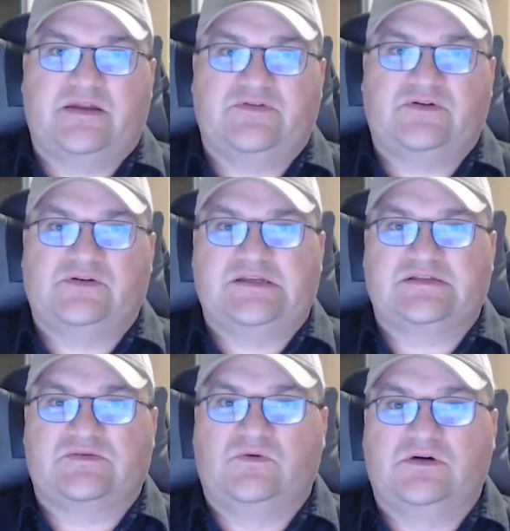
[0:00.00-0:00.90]
If it only does
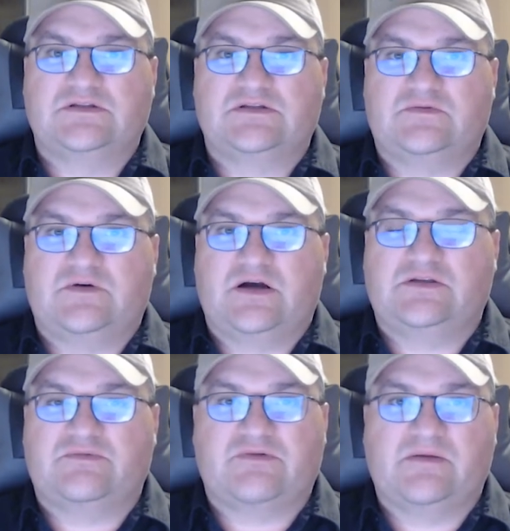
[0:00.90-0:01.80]
it once in a while,
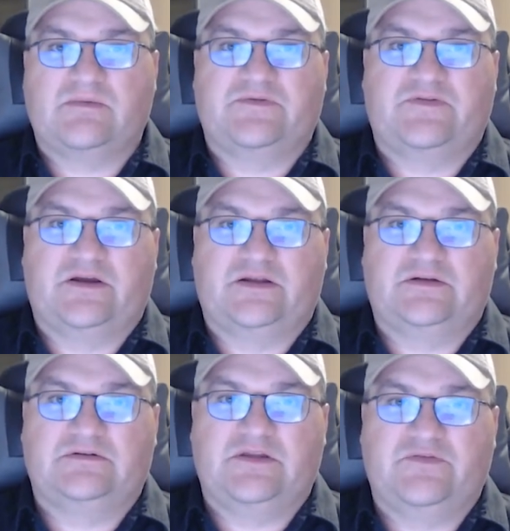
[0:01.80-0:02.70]
you're probably fine.
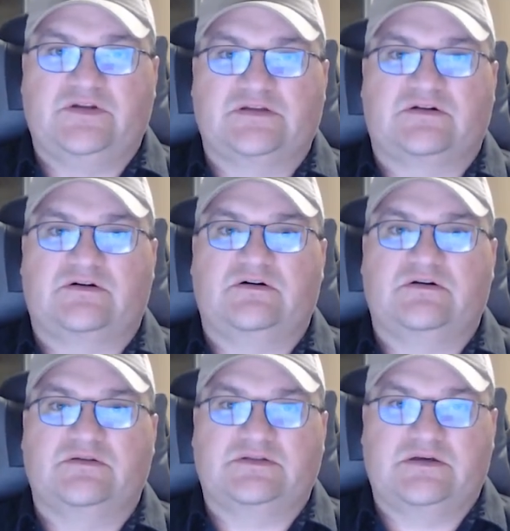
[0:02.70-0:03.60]
If it does it
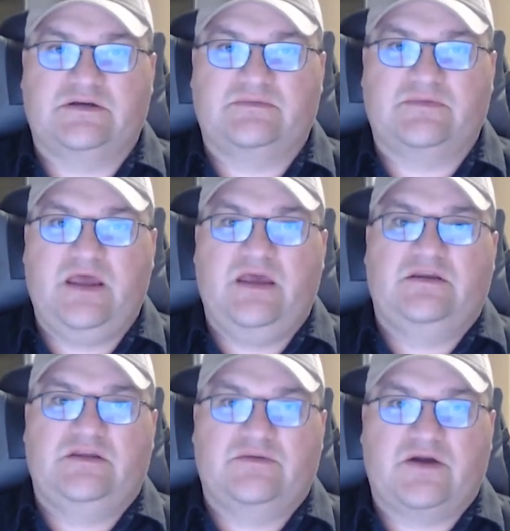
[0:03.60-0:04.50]
all the time,
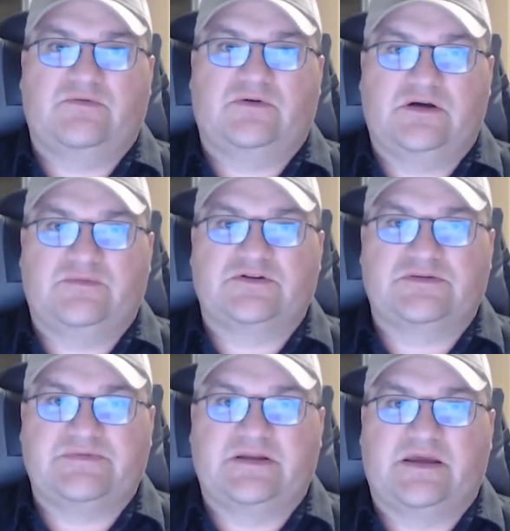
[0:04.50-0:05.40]
you probably want to up your
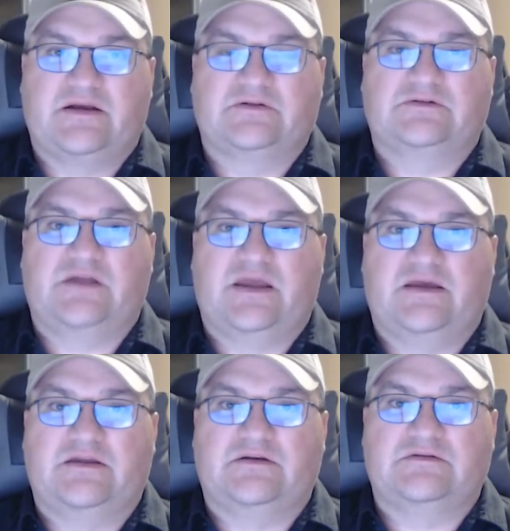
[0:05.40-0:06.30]
speed a hair
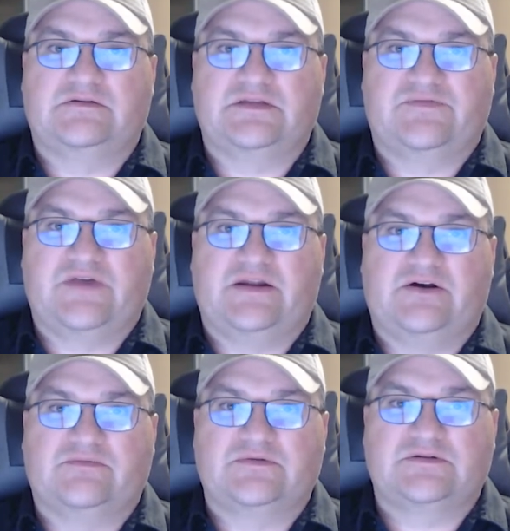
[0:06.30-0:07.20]
and see if that
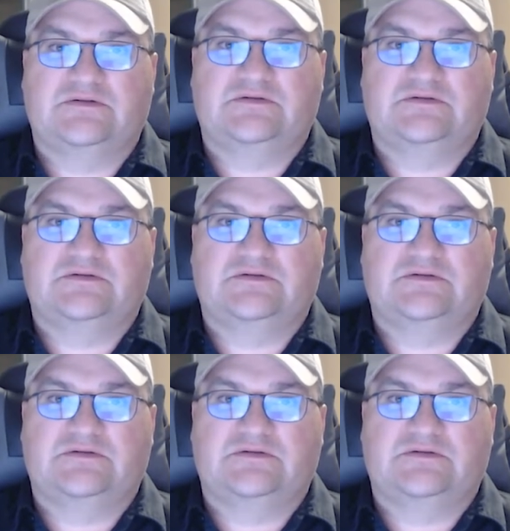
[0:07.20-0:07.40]
helps.